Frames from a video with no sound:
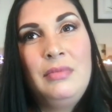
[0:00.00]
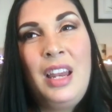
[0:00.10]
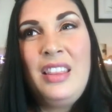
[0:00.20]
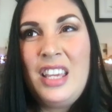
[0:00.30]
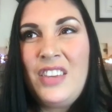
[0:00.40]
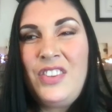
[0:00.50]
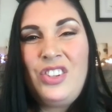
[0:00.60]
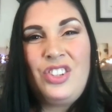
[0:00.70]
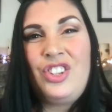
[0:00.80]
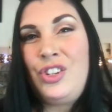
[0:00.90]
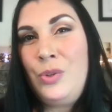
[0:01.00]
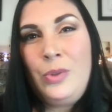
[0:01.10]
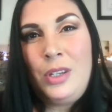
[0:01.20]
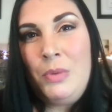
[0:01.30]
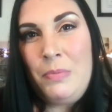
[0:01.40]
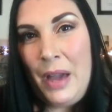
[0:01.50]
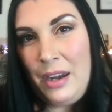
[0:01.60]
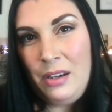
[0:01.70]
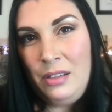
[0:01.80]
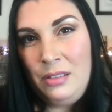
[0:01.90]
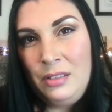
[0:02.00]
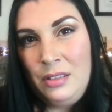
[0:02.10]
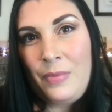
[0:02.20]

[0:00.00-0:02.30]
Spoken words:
And I think if you just choose to be better,